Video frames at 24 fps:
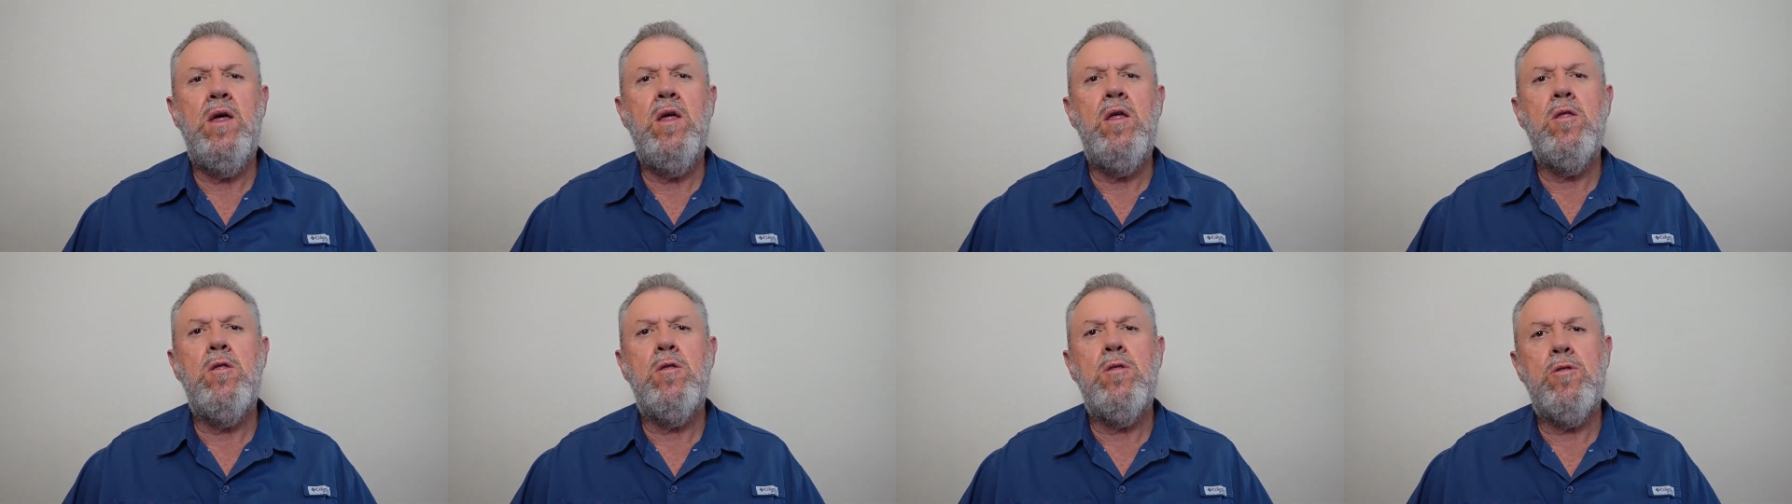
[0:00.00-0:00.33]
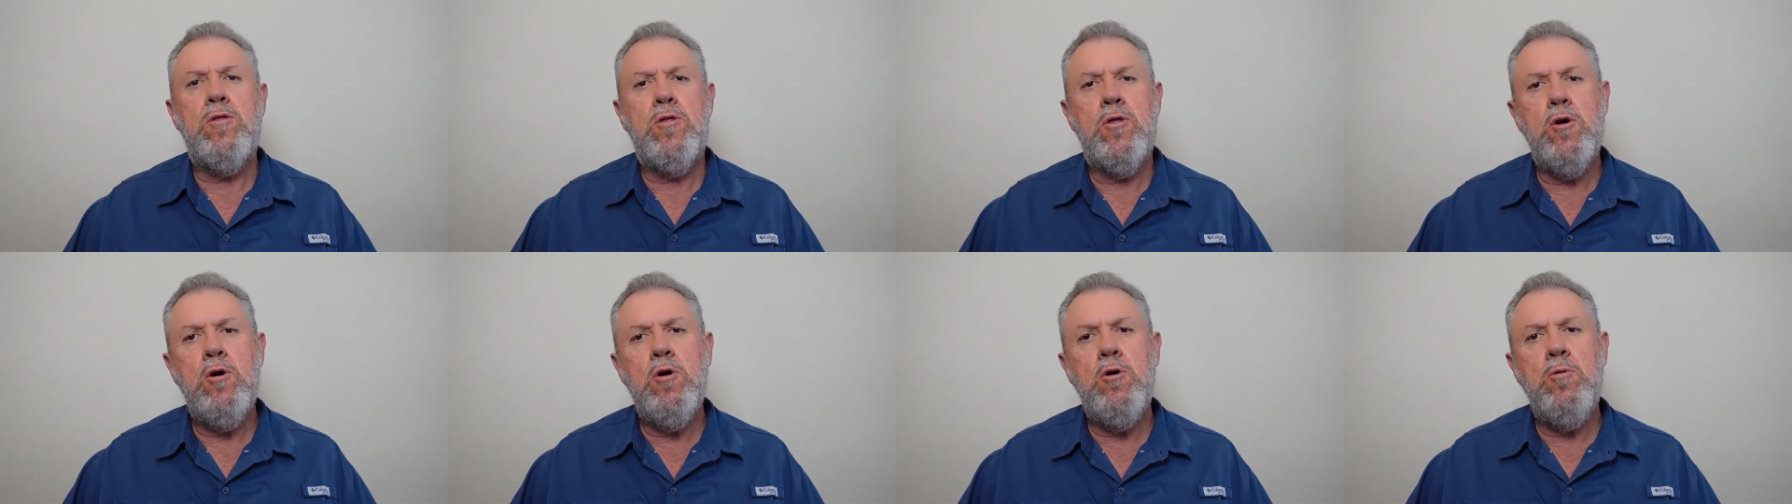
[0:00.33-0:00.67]

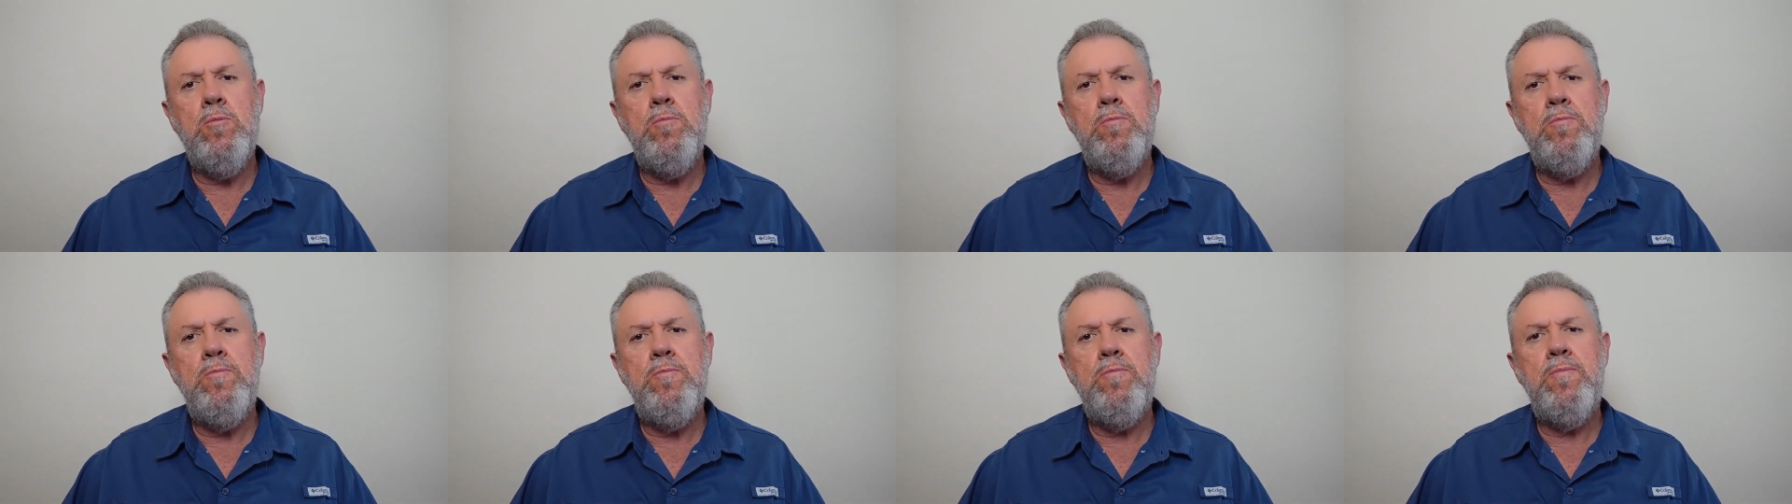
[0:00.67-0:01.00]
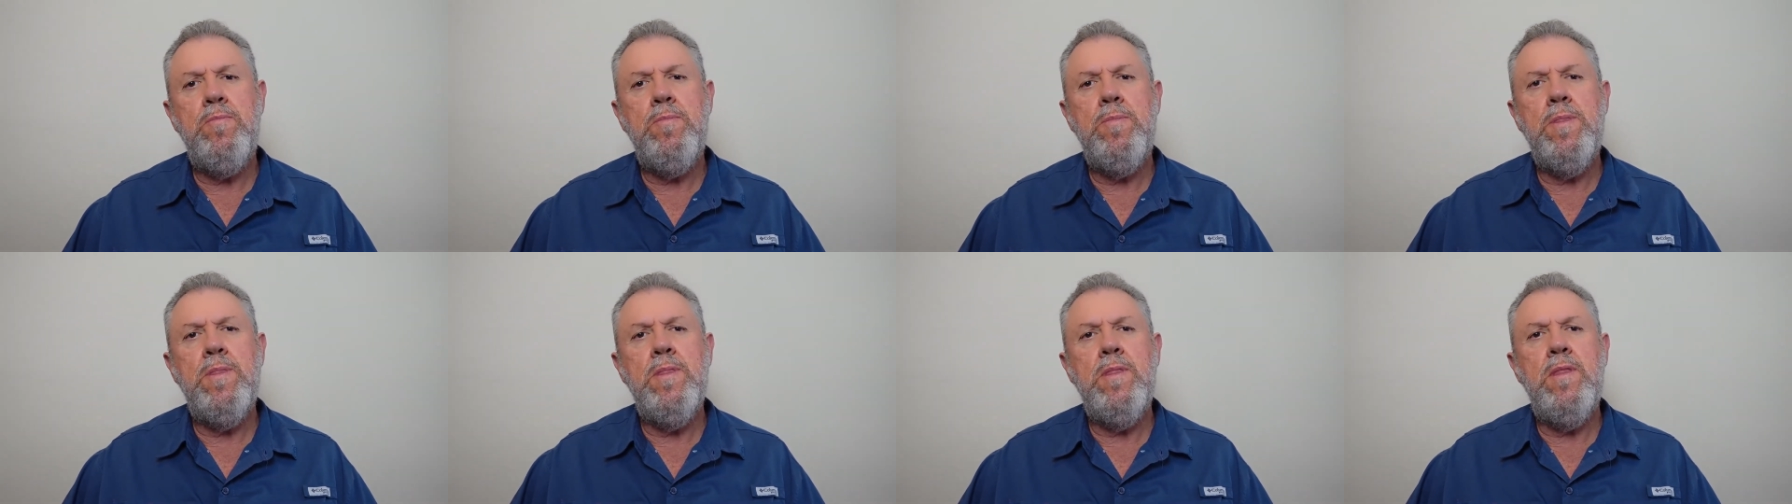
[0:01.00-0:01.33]
So,
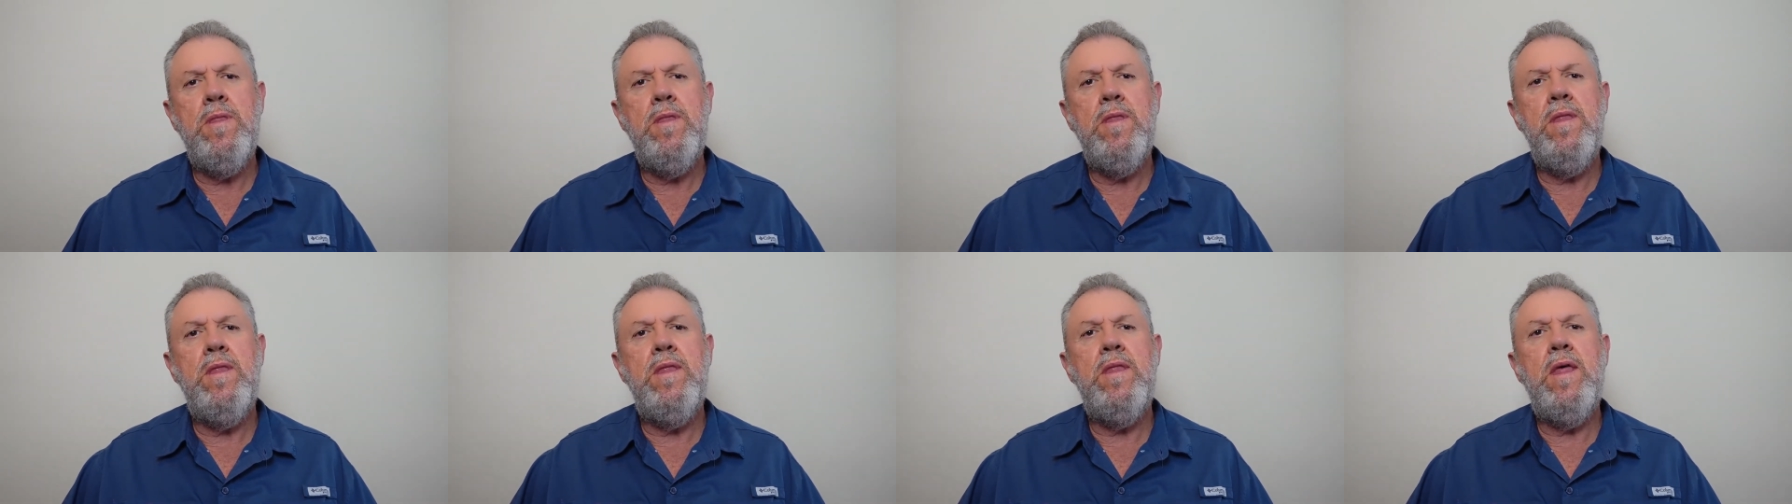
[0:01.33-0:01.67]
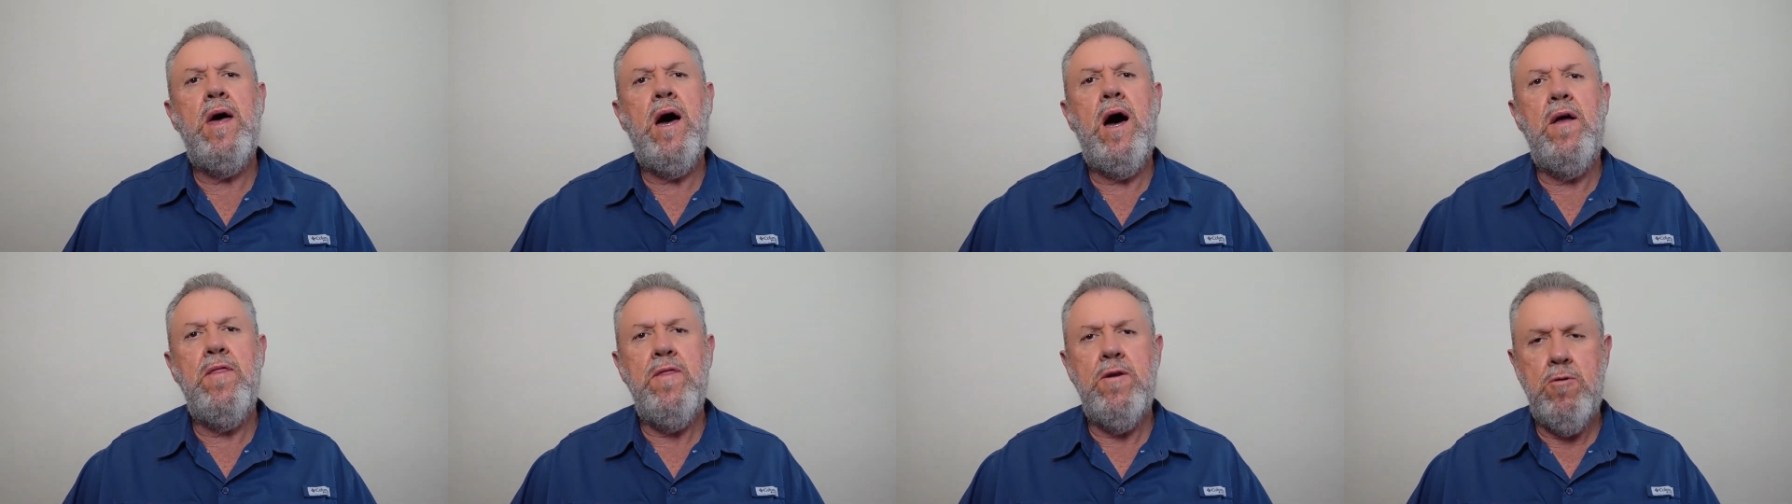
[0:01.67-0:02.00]

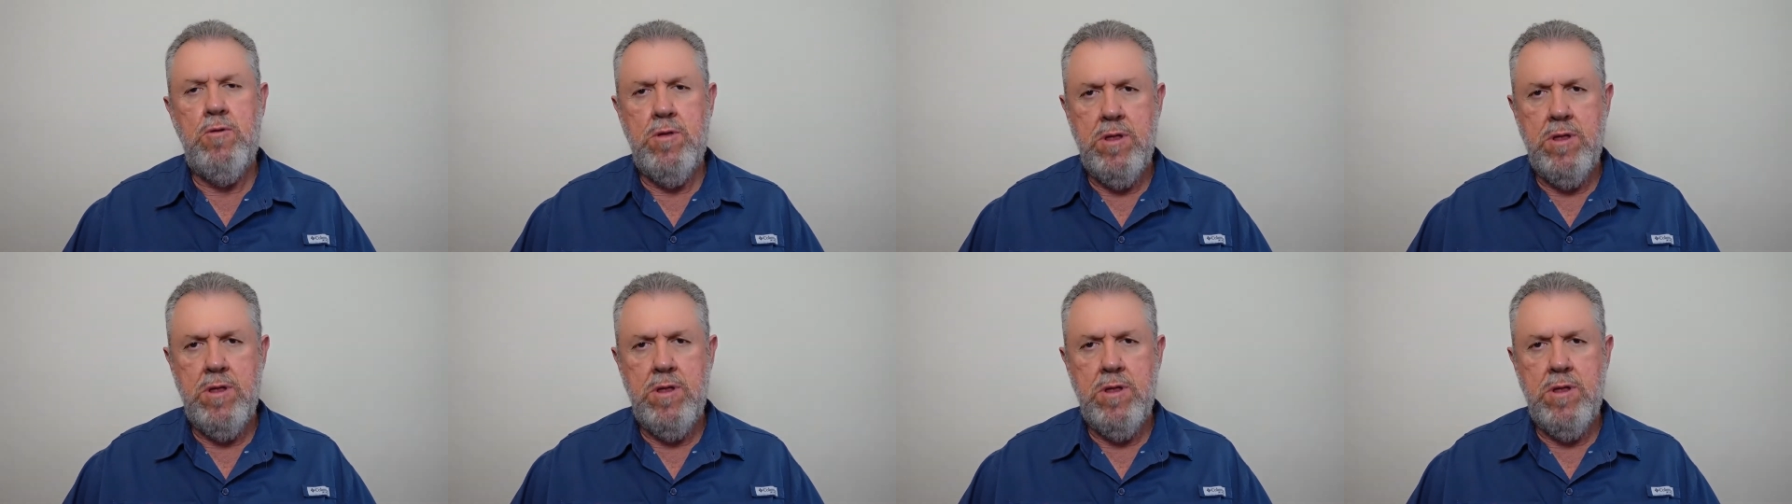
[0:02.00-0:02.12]
under